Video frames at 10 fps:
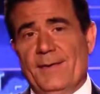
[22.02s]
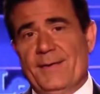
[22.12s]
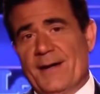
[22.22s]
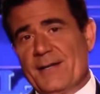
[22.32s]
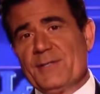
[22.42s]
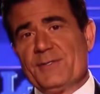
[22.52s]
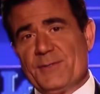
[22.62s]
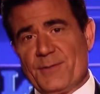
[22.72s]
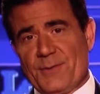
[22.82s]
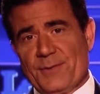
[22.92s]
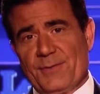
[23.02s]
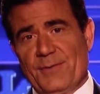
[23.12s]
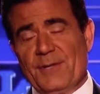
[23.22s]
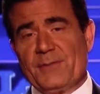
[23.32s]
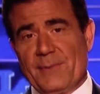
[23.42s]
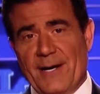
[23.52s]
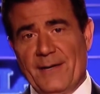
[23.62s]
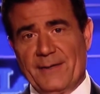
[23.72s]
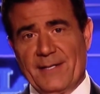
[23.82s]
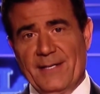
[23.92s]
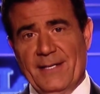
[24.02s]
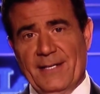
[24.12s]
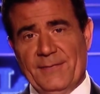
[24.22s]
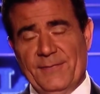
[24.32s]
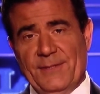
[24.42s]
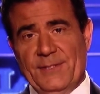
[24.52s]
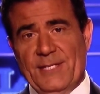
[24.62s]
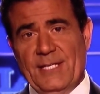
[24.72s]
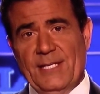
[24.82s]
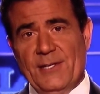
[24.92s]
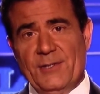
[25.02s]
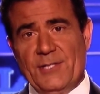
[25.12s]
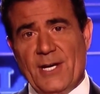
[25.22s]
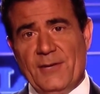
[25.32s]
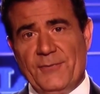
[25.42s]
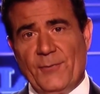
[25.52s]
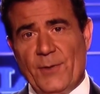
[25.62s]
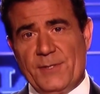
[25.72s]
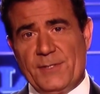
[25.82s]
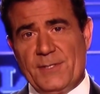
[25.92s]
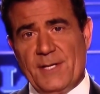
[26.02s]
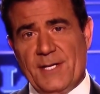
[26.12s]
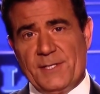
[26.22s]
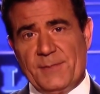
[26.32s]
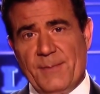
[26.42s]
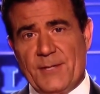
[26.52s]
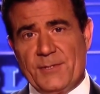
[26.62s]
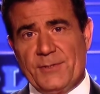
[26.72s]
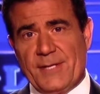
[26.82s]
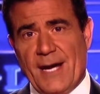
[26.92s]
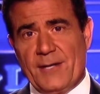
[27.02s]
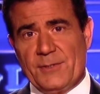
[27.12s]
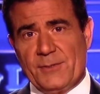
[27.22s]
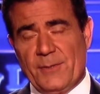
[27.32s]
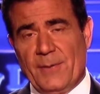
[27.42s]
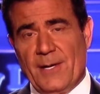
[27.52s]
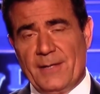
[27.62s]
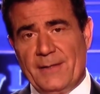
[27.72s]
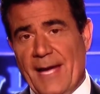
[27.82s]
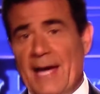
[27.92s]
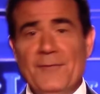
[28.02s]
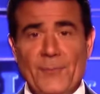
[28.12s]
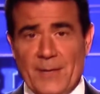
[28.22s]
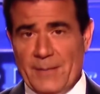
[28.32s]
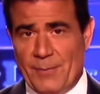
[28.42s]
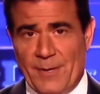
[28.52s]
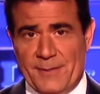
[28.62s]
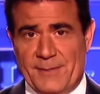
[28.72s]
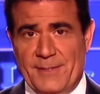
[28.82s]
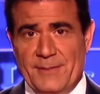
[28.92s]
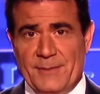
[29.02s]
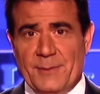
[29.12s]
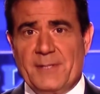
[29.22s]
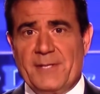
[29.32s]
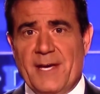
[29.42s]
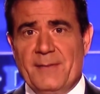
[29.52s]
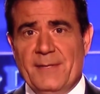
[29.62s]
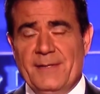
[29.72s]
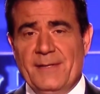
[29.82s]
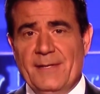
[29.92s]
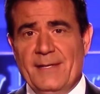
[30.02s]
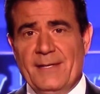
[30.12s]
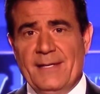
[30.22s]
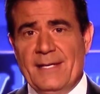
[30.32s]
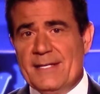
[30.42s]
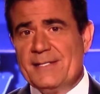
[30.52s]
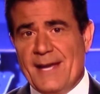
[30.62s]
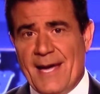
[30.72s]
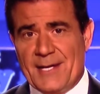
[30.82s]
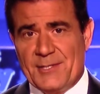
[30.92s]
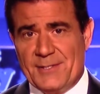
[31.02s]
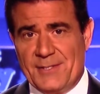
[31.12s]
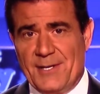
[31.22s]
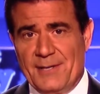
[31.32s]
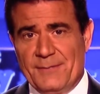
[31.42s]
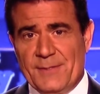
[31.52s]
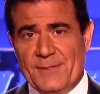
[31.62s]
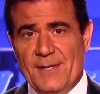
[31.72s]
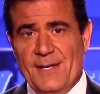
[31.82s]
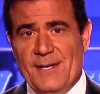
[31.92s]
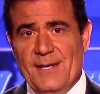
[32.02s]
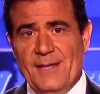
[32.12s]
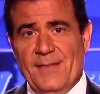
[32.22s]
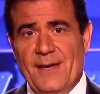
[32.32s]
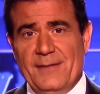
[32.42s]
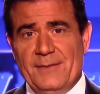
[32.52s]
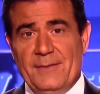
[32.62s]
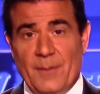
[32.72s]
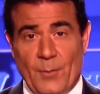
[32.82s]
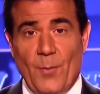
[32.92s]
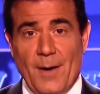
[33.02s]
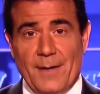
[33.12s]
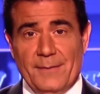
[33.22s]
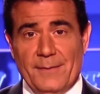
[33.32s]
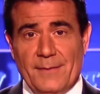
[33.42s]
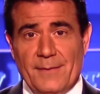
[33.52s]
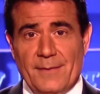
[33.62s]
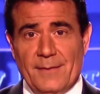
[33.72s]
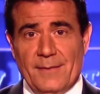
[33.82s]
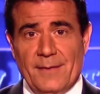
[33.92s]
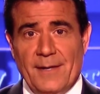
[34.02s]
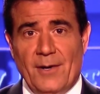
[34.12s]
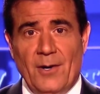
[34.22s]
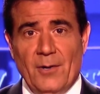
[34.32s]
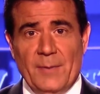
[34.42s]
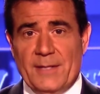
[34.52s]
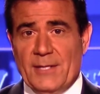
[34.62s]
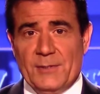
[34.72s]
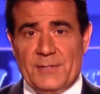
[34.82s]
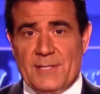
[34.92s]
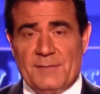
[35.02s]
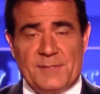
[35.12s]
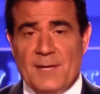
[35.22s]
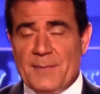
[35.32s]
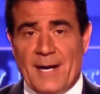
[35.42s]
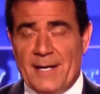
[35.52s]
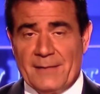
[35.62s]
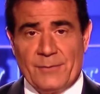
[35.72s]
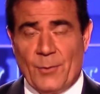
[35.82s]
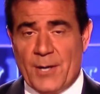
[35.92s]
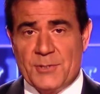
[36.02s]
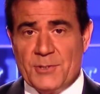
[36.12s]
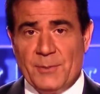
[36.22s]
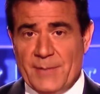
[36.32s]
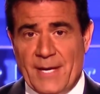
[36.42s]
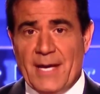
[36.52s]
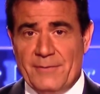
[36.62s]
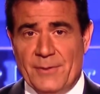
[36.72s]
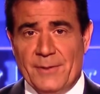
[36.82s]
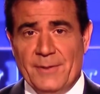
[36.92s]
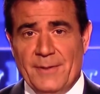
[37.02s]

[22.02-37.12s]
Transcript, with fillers: Now, here's the truth. Here's the reality. If the DOJ foisted a special counsel upon every president to examine his actions in office, then number one, they'd all be guilty of some kind of questionable behavior.